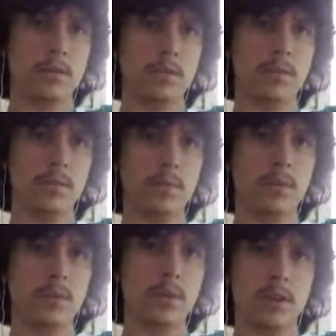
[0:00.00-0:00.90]

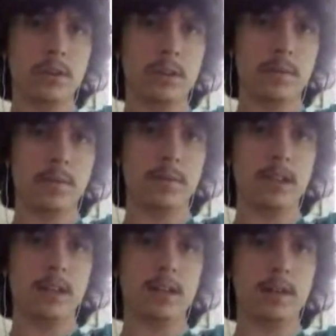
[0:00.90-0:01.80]
we're on top of
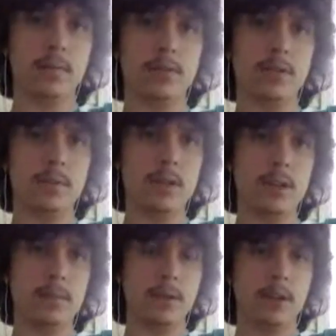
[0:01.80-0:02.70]
getting that up. It should be
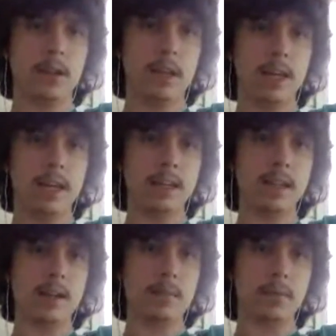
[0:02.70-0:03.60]
up in a
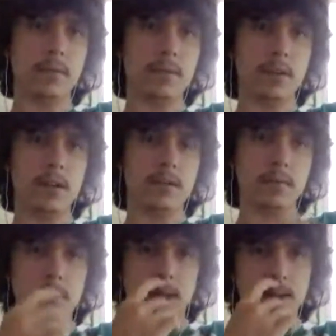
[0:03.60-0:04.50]
couple of
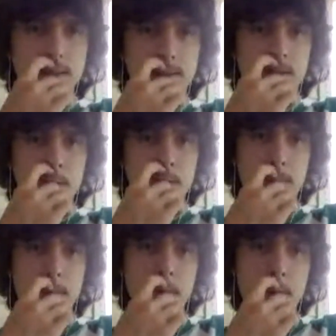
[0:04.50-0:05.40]
minutes. So
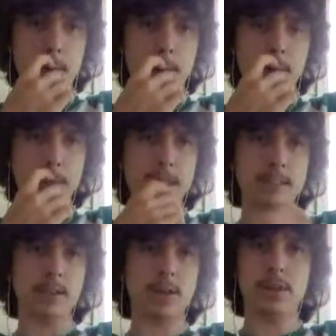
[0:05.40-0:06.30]
if it doesn't load